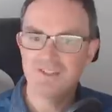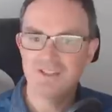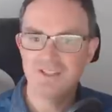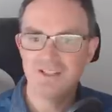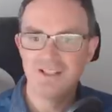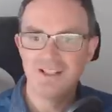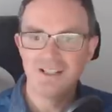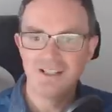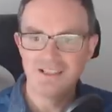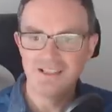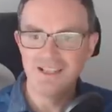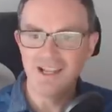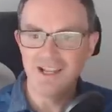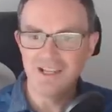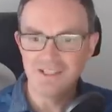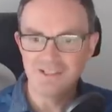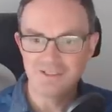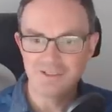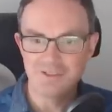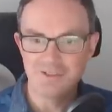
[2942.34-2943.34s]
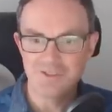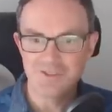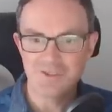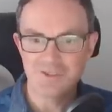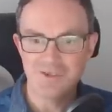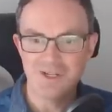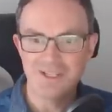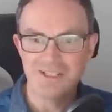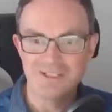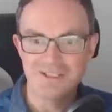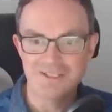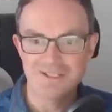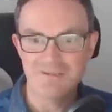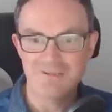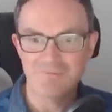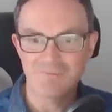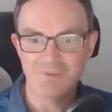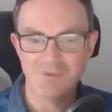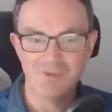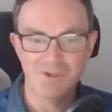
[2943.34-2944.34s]
to line constraints
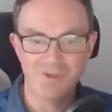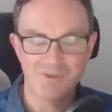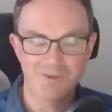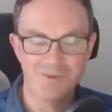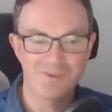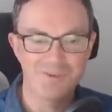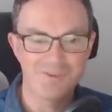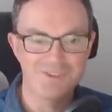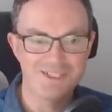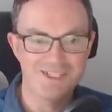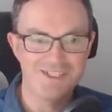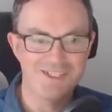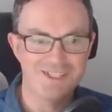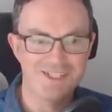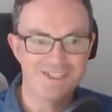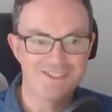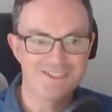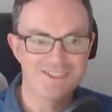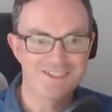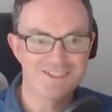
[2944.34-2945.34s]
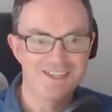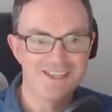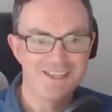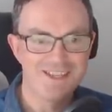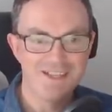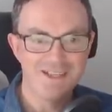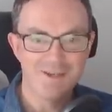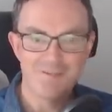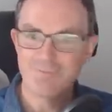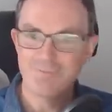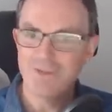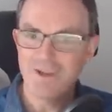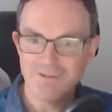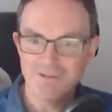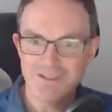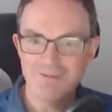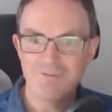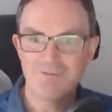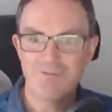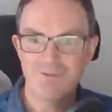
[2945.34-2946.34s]
rather than digits.
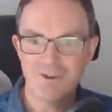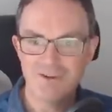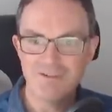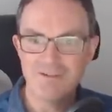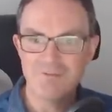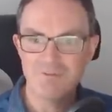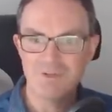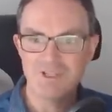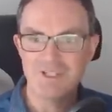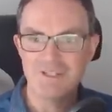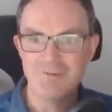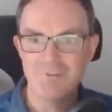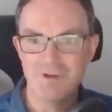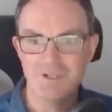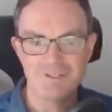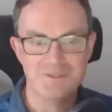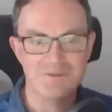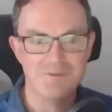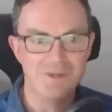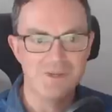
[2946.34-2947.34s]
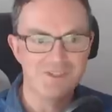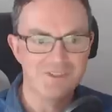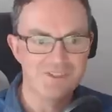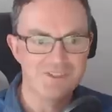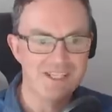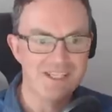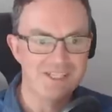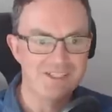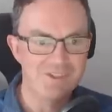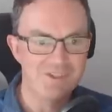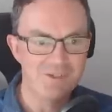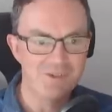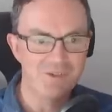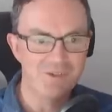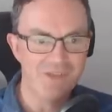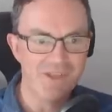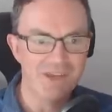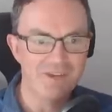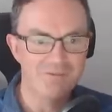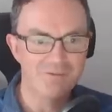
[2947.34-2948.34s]
Very, very pretty puzzle, Marty. Enjoyed
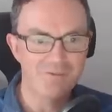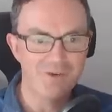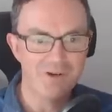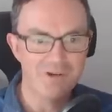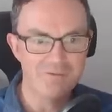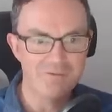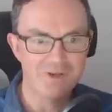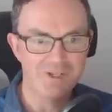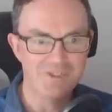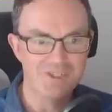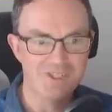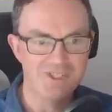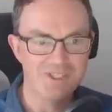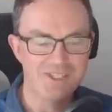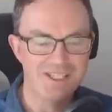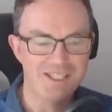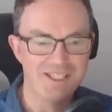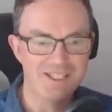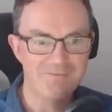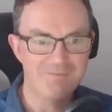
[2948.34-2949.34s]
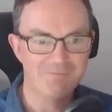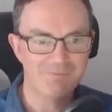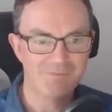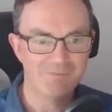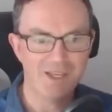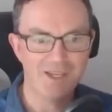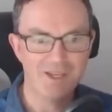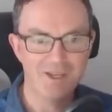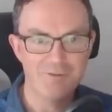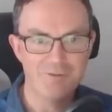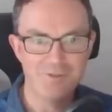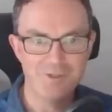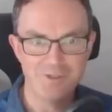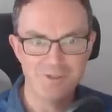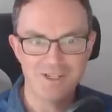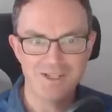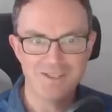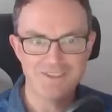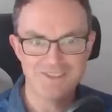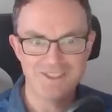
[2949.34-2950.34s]
that very much indeed. I hope you
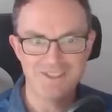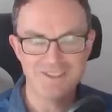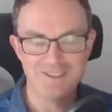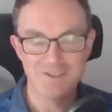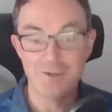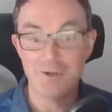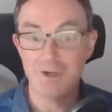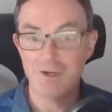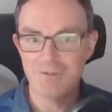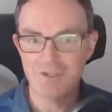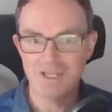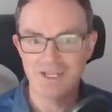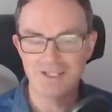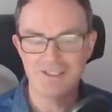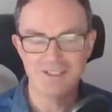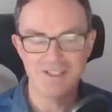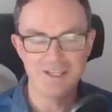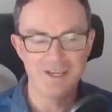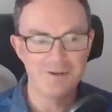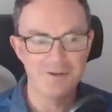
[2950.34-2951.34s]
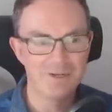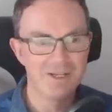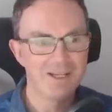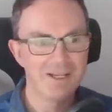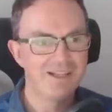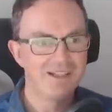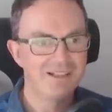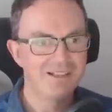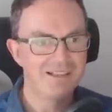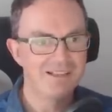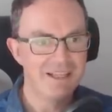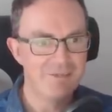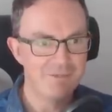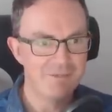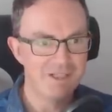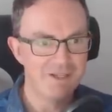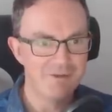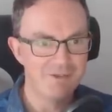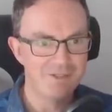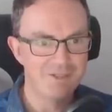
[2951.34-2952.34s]
guys did too. I hope you had a go. Let me
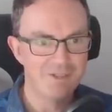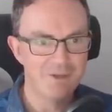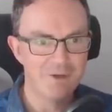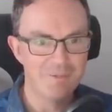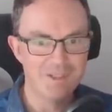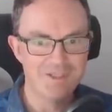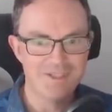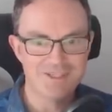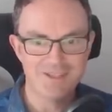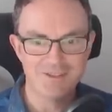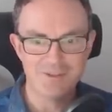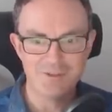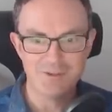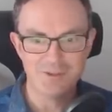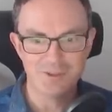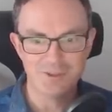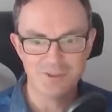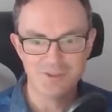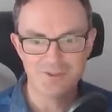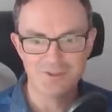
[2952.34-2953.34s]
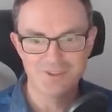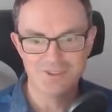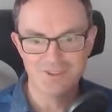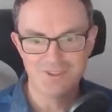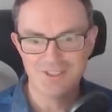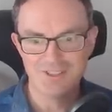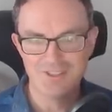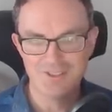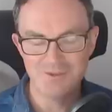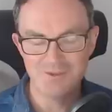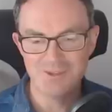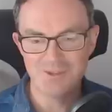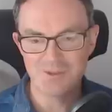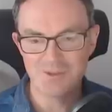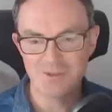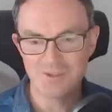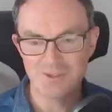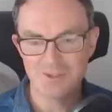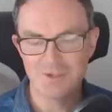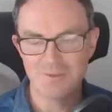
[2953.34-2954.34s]
know in the comments how you got on. I do enjoy
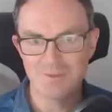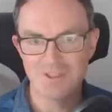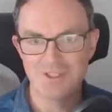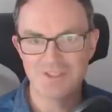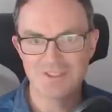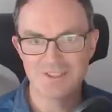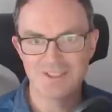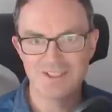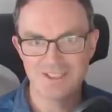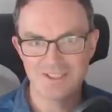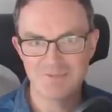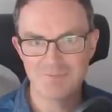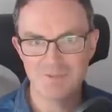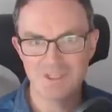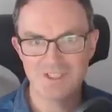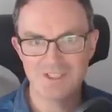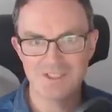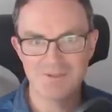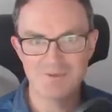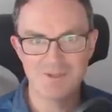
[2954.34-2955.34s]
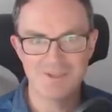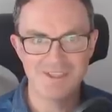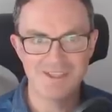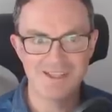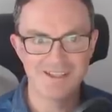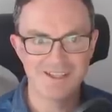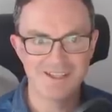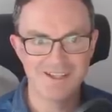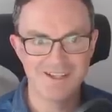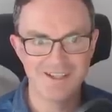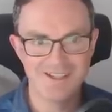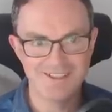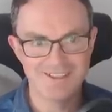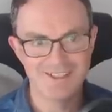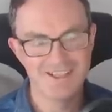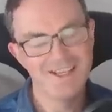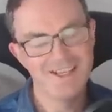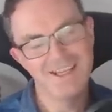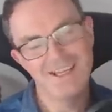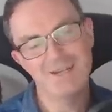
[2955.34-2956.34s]
the comments, especially when they're kind.
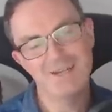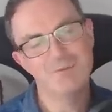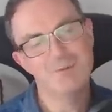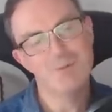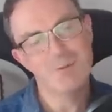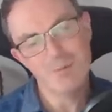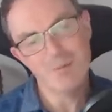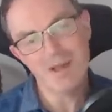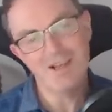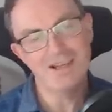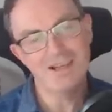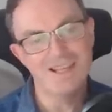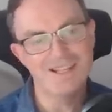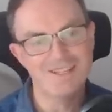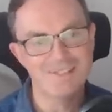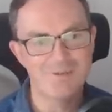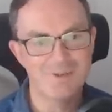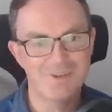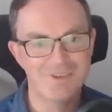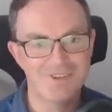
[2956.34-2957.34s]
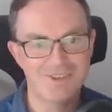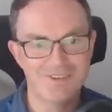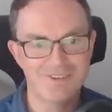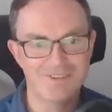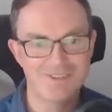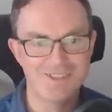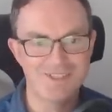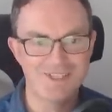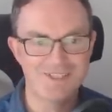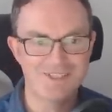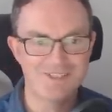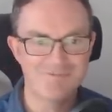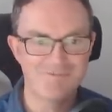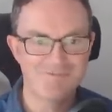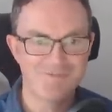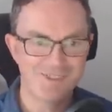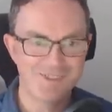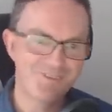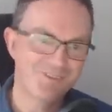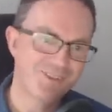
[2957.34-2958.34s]
And we'll be back later with another edition
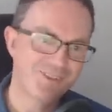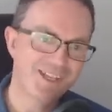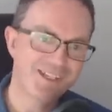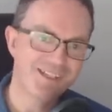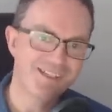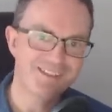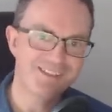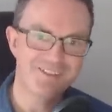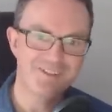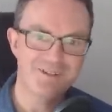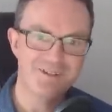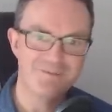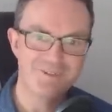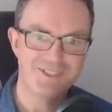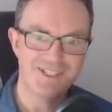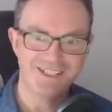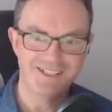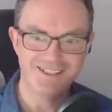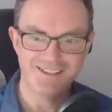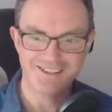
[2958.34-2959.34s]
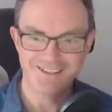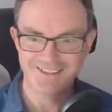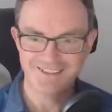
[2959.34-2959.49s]
of Cracking the Cryptic.